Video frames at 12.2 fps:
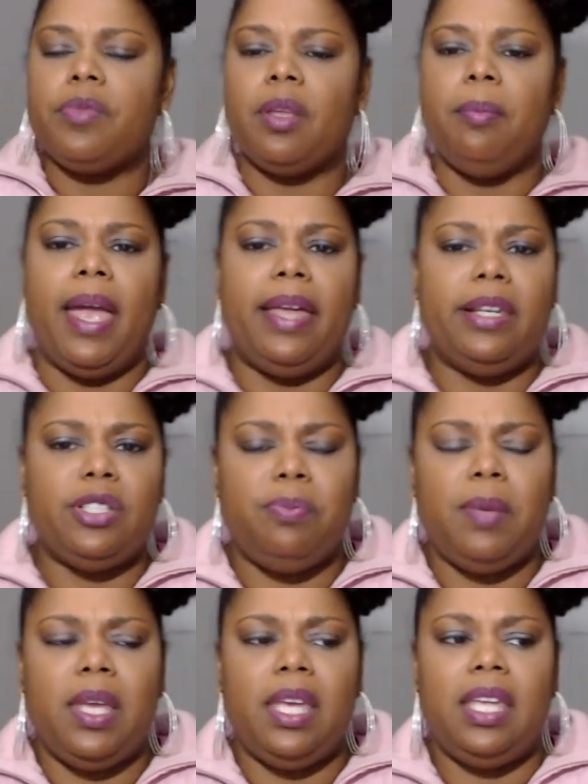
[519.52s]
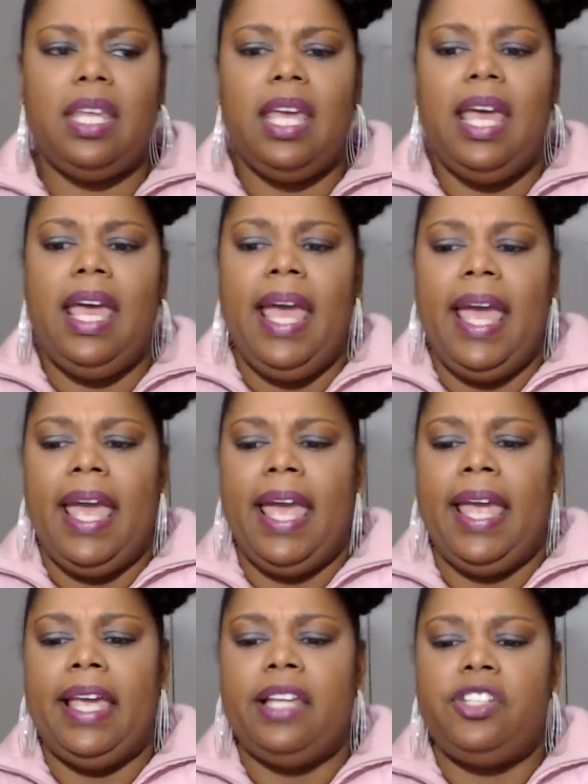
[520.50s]
Management,
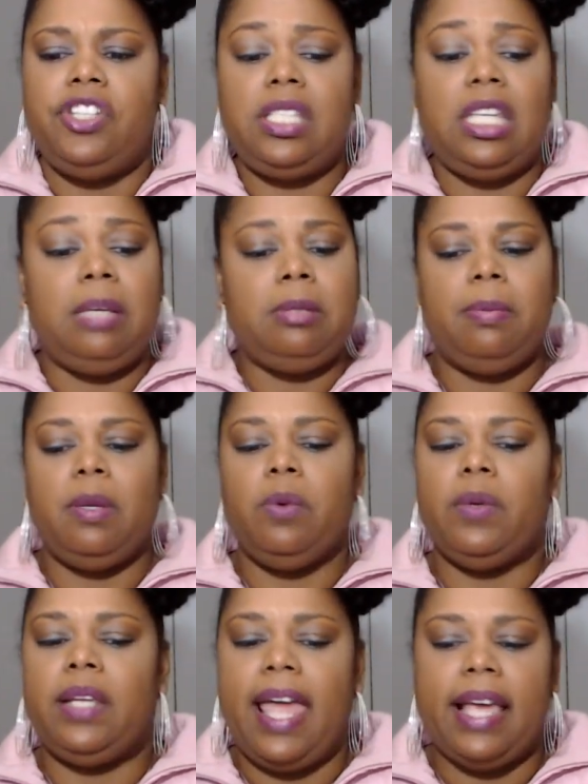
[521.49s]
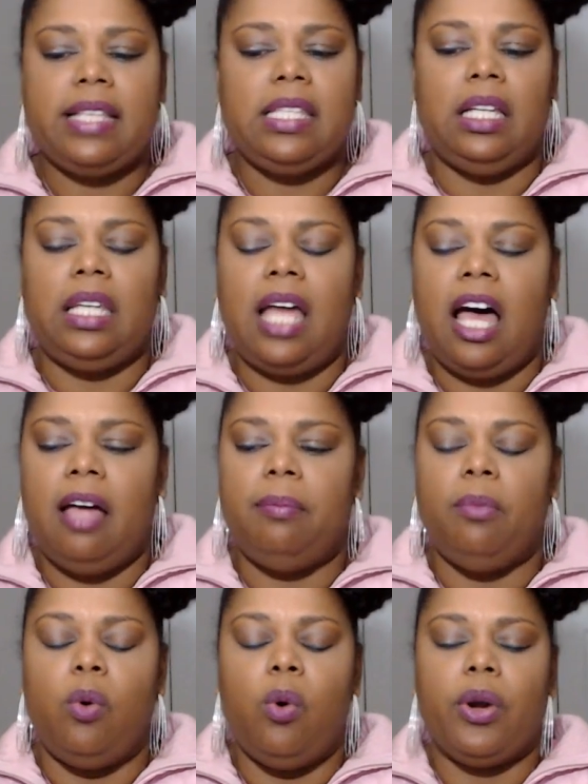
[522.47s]
and she seems to be relaxing a lot
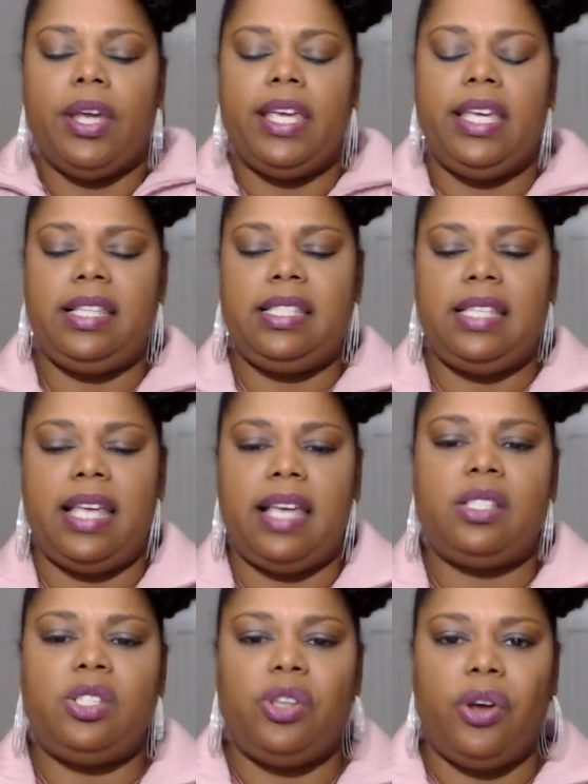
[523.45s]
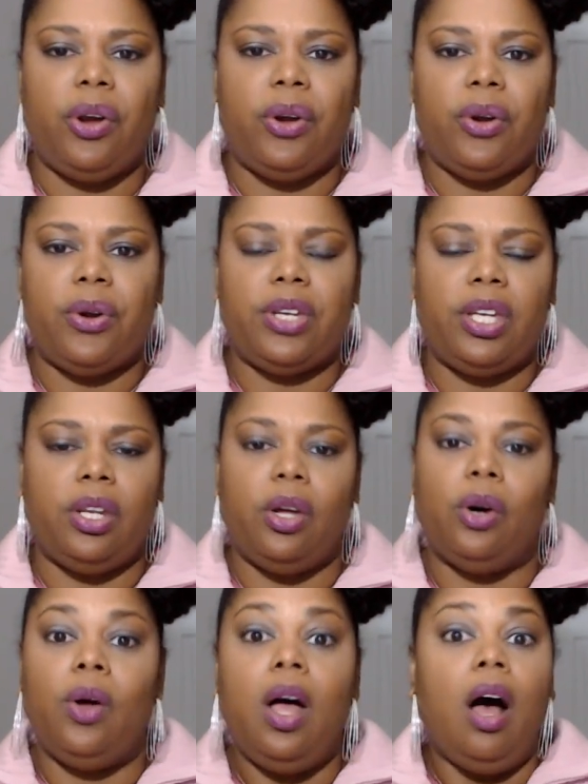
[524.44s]
more. He says to her, you
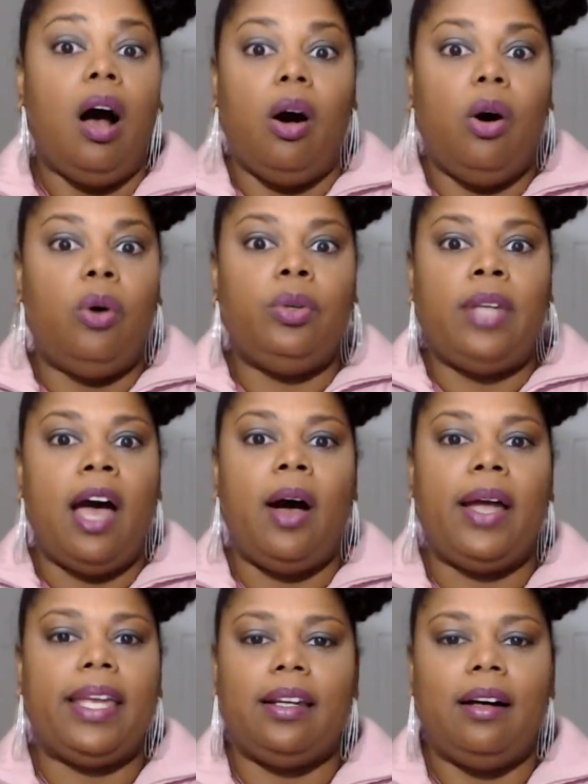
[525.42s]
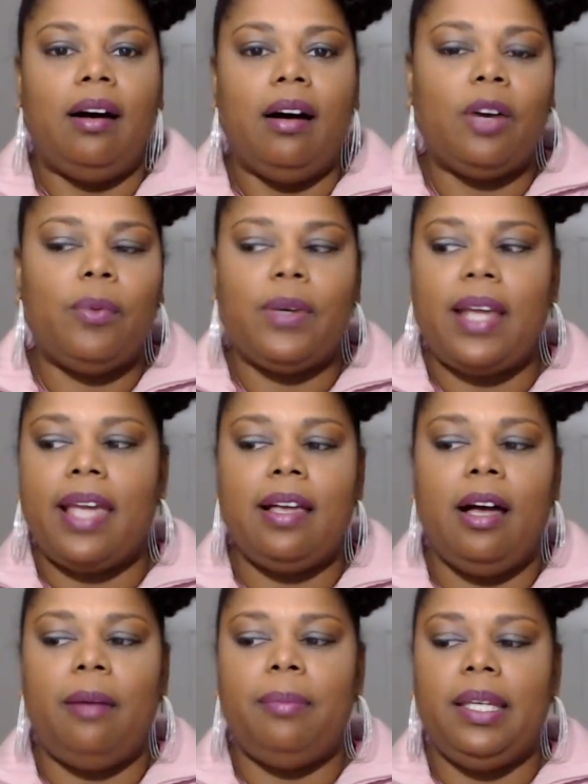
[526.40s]
know, oh, now I get a hug when I
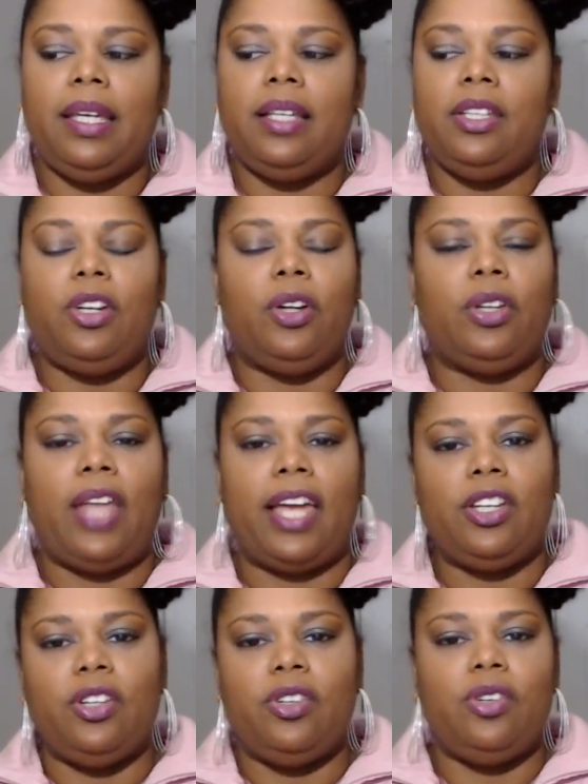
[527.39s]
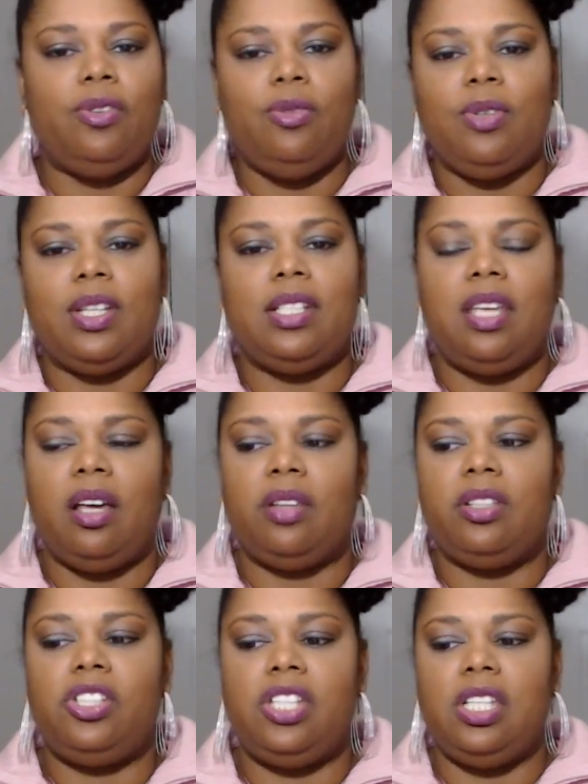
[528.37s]
come in. You know, like you can tell
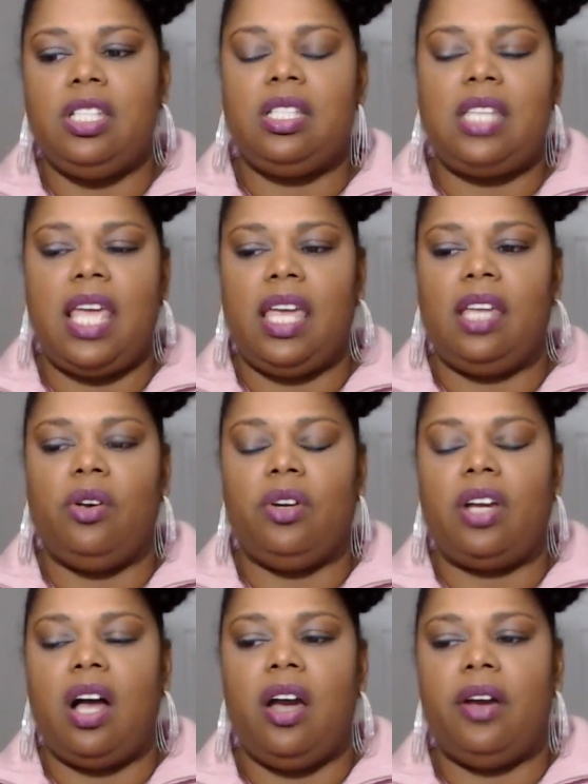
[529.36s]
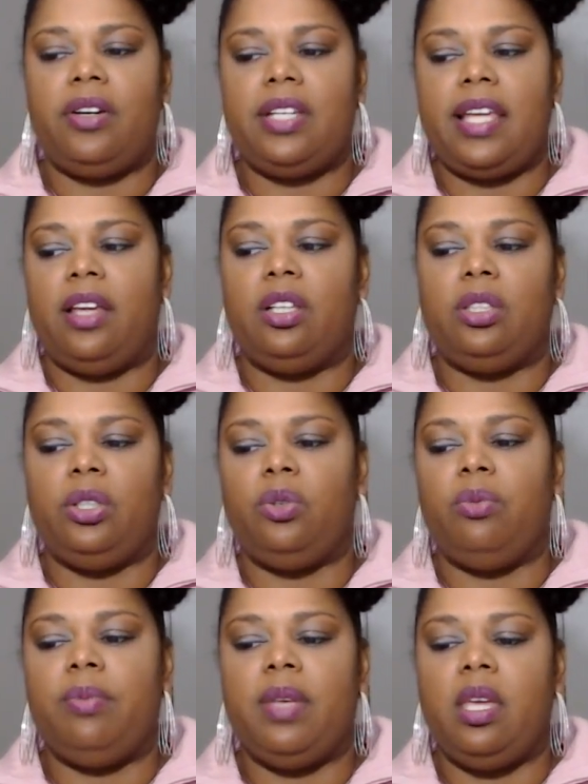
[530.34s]
that she's taking her guard down a little
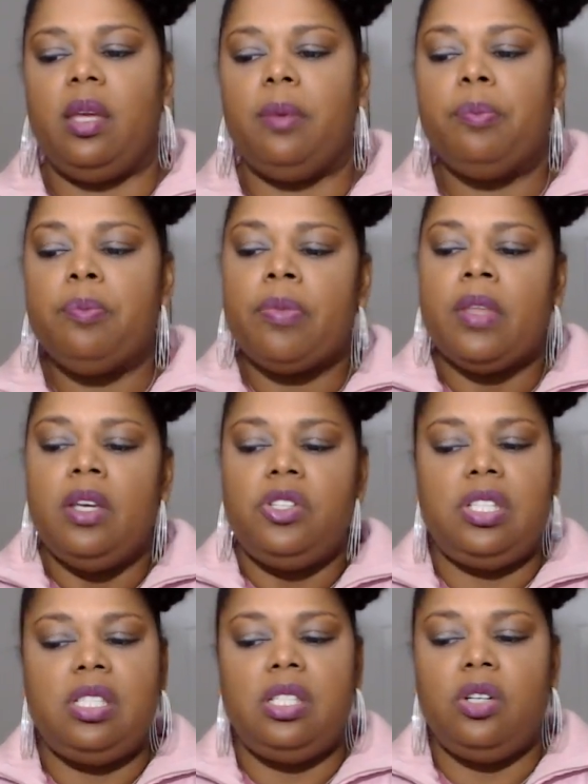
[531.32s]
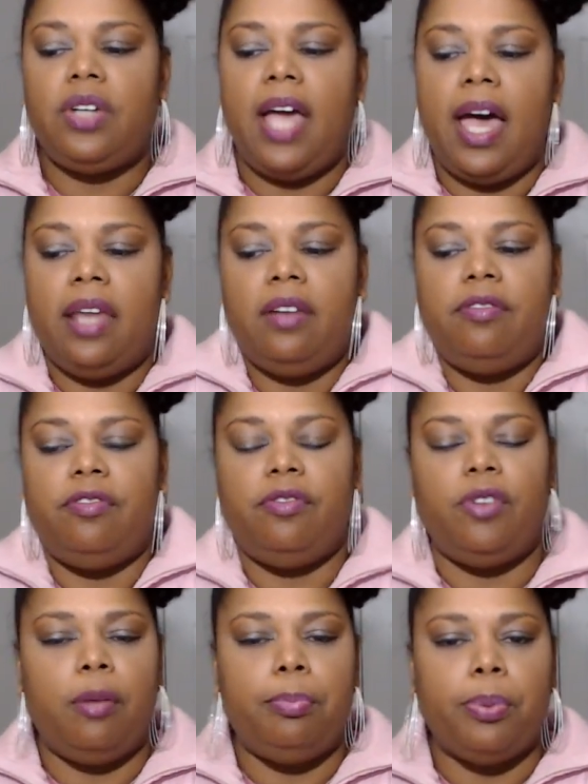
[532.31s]
bit. She's still kind of
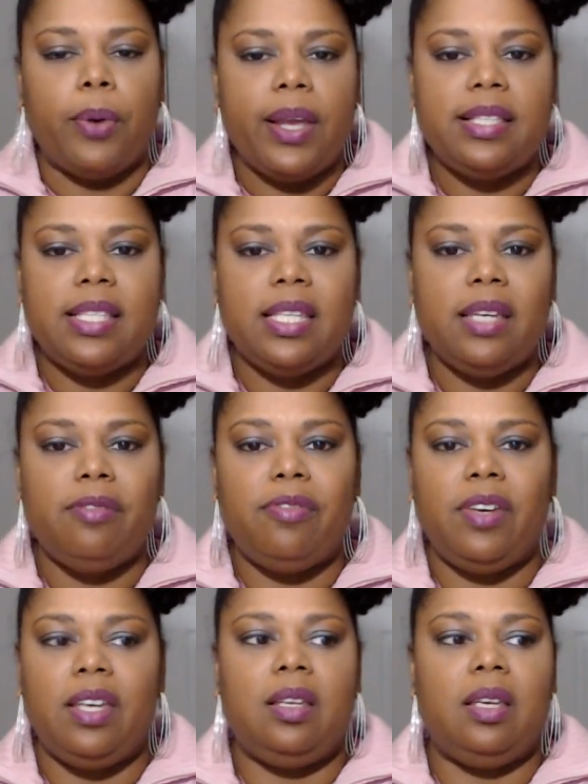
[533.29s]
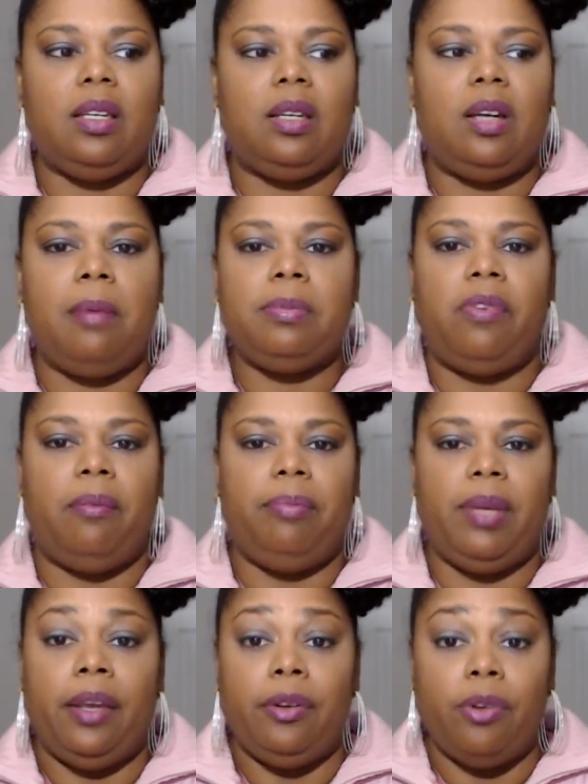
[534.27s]
abrasive. It comes from
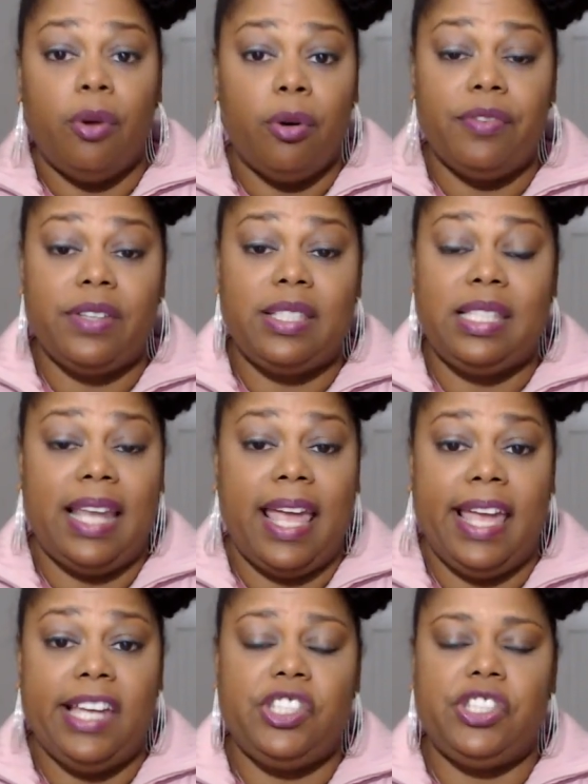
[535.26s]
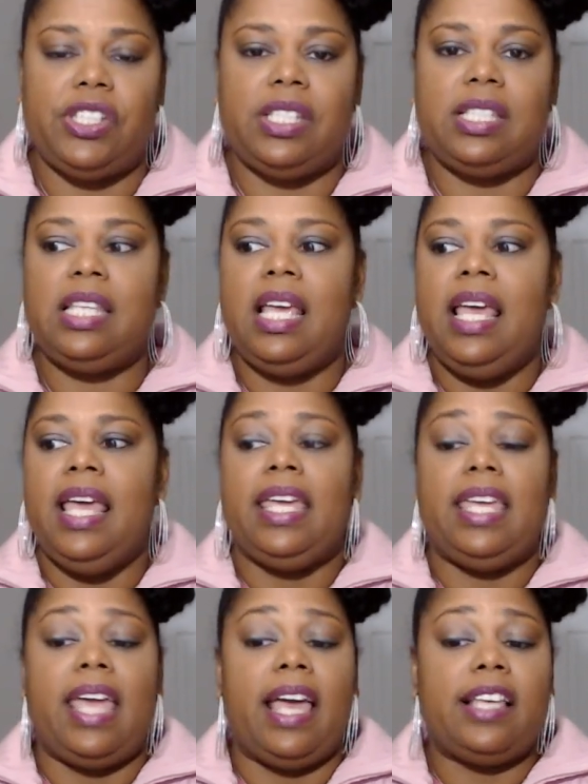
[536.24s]
being nervous and anxious.
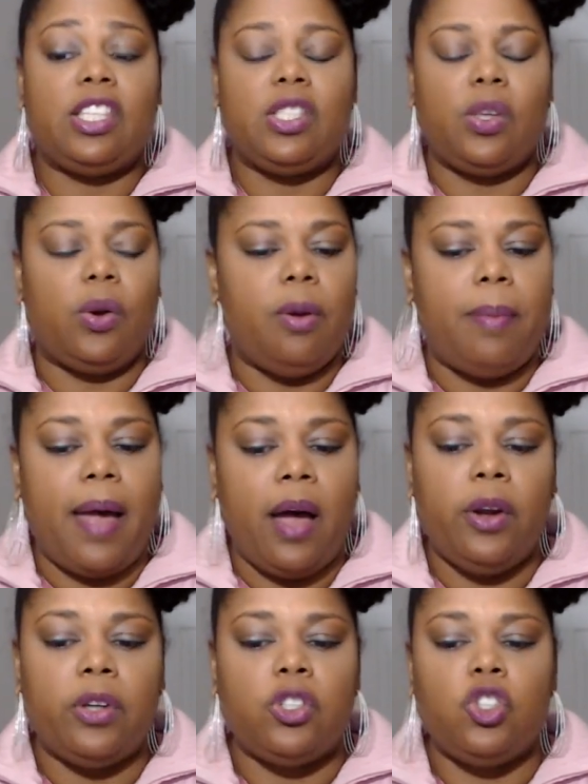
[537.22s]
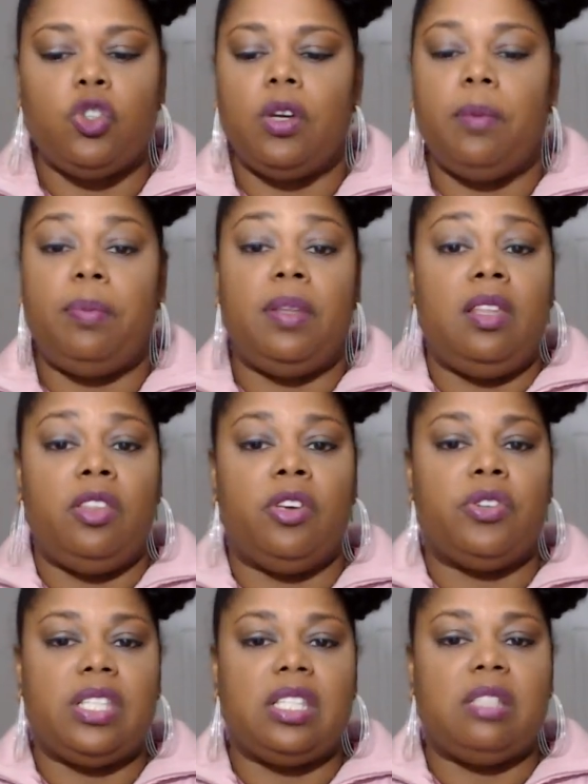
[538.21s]
He asks her about her trip, and then
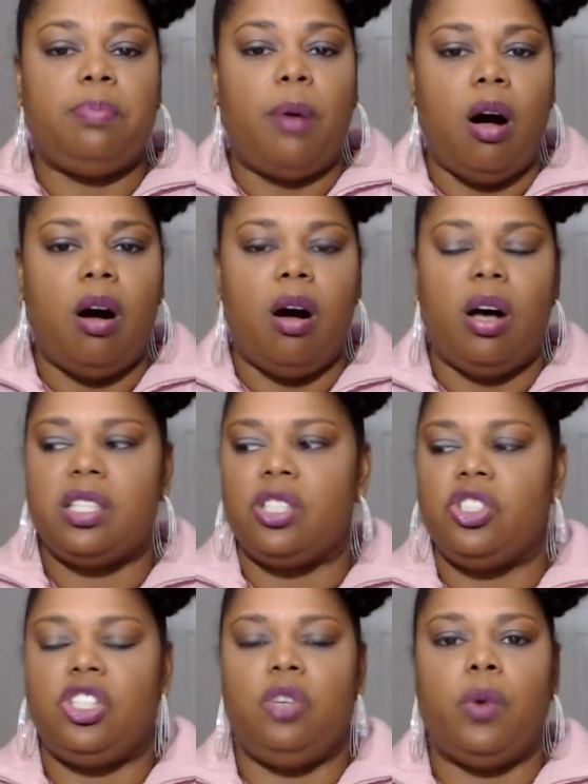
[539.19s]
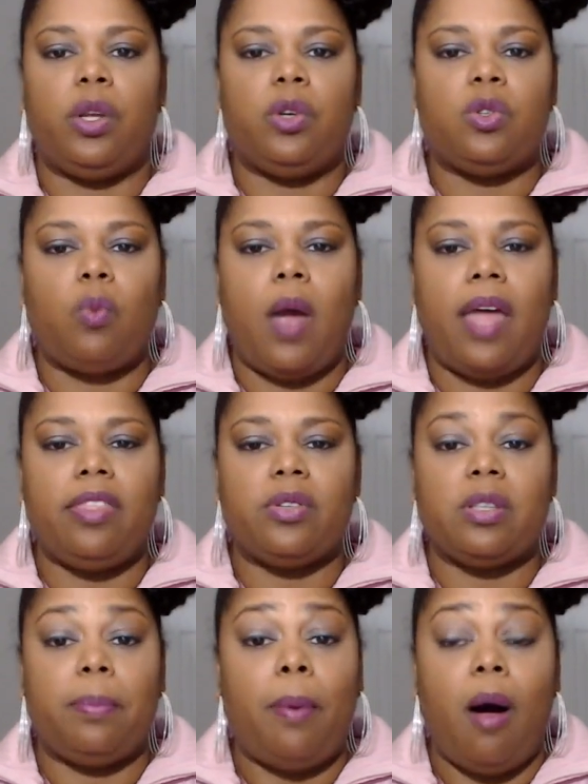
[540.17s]
there's this pause, and she wonders why
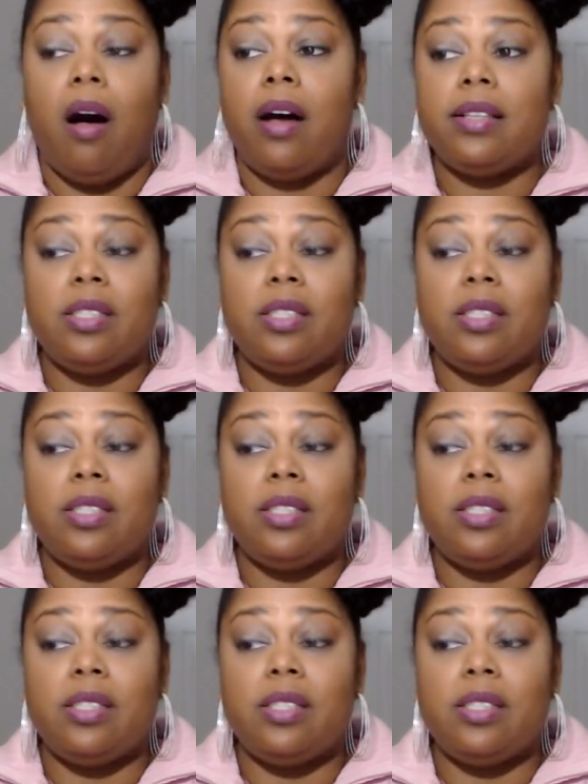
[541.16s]
there's a pause.